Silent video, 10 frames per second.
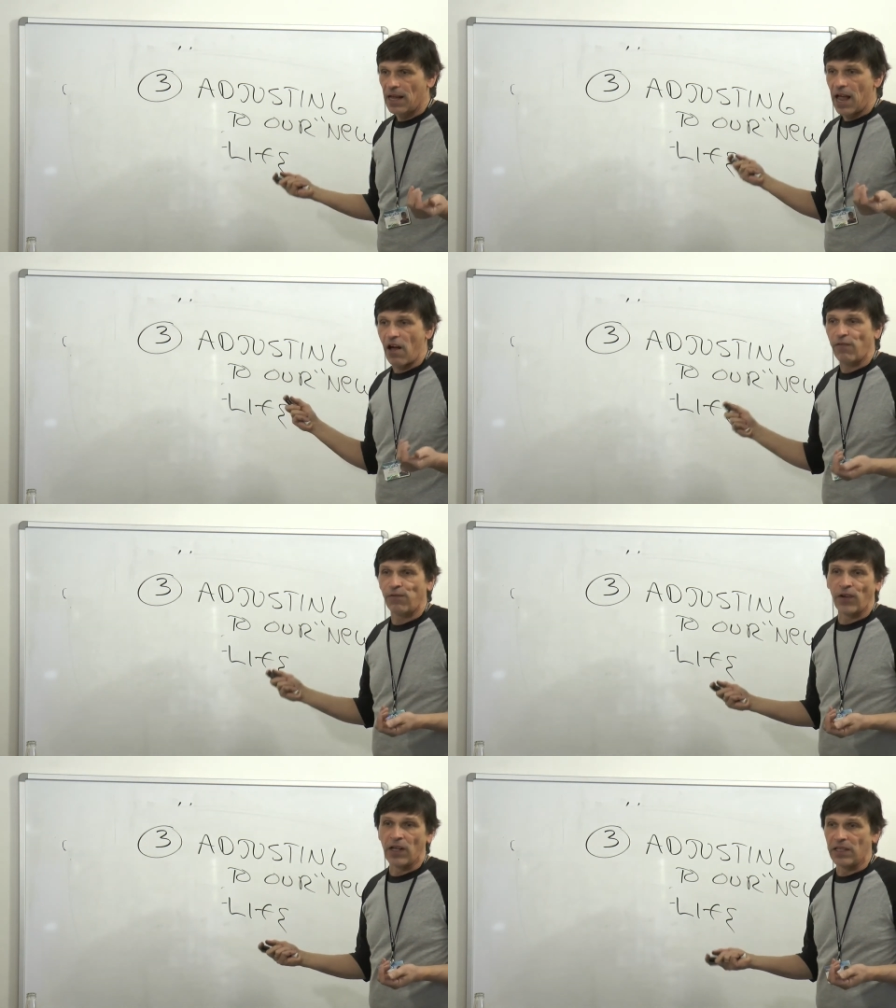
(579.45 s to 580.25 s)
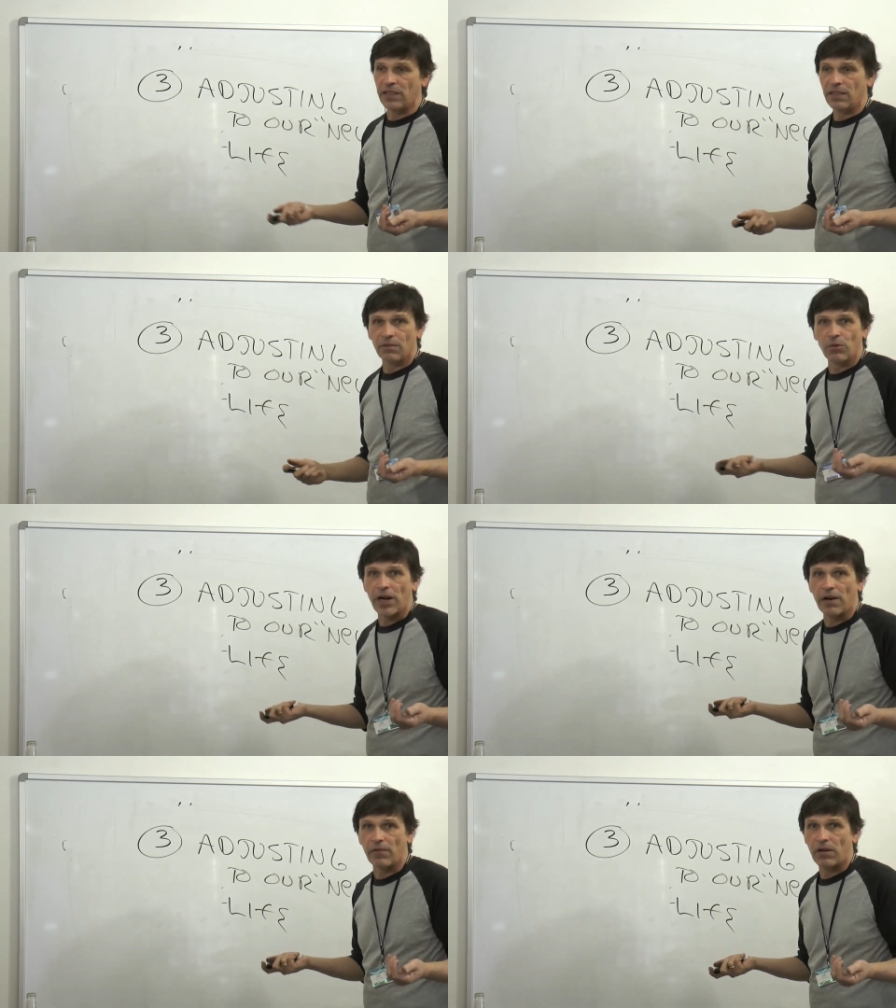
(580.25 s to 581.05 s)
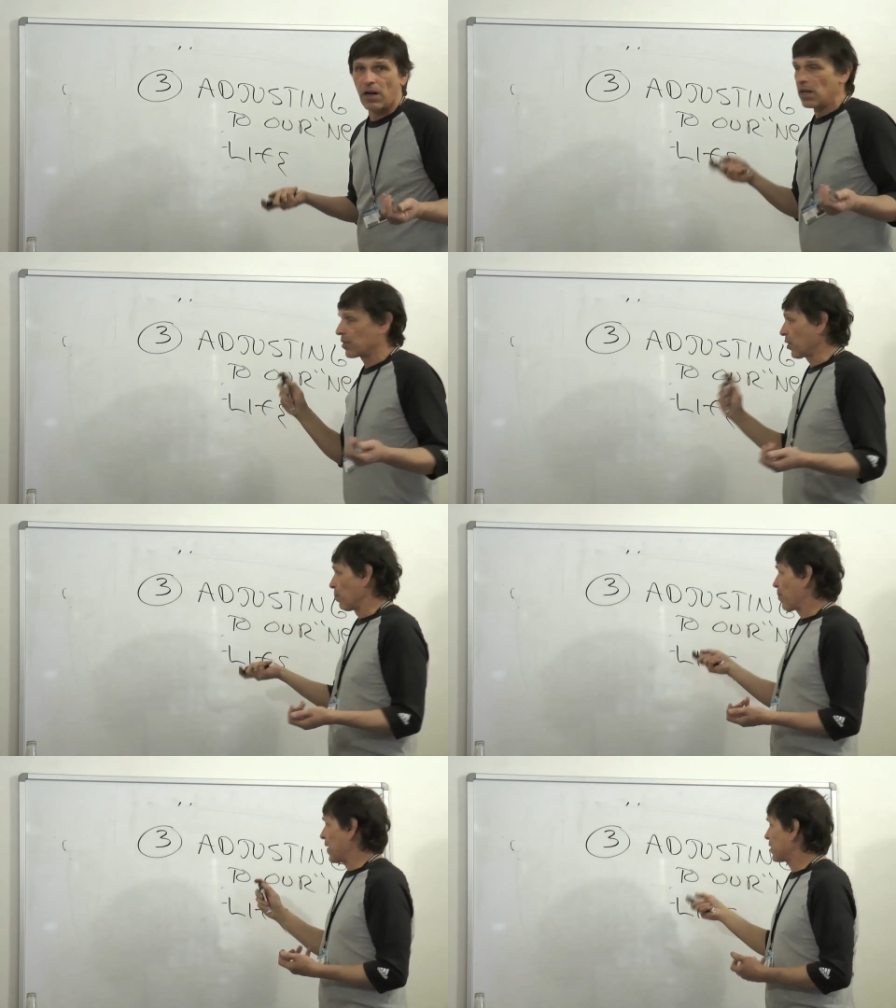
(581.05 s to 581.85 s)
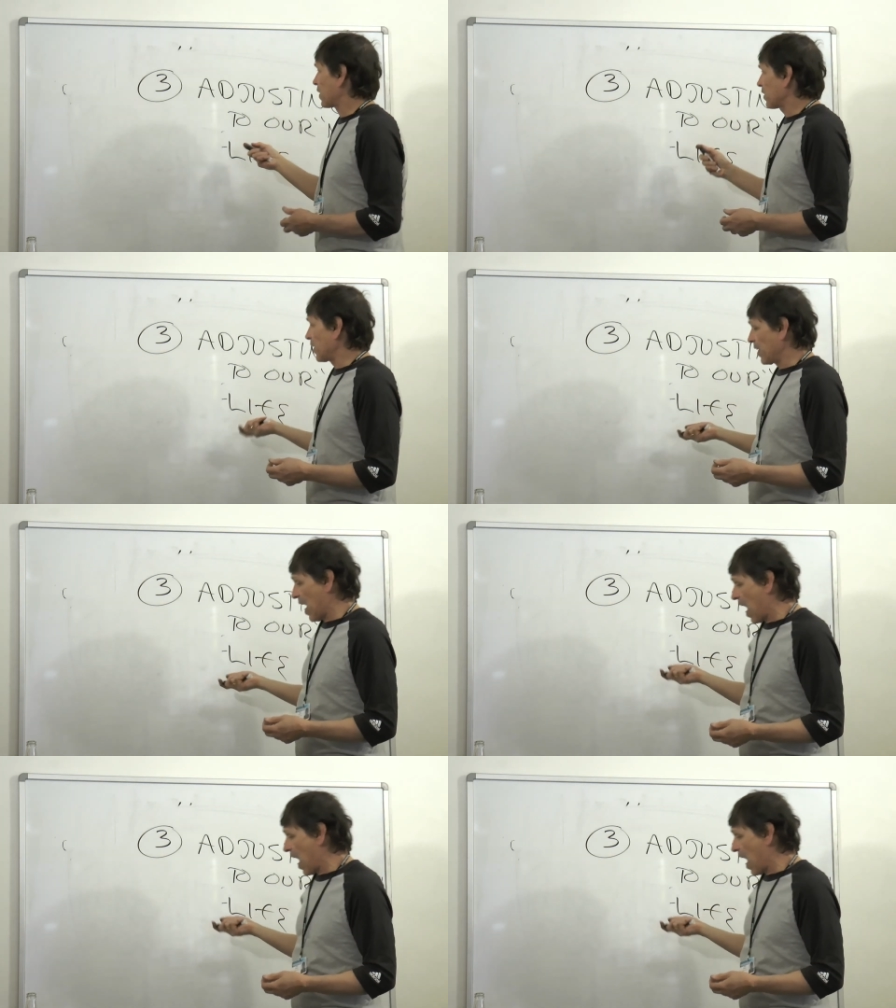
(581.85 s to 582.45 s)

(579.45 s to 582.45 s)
have fun, whatever. So basically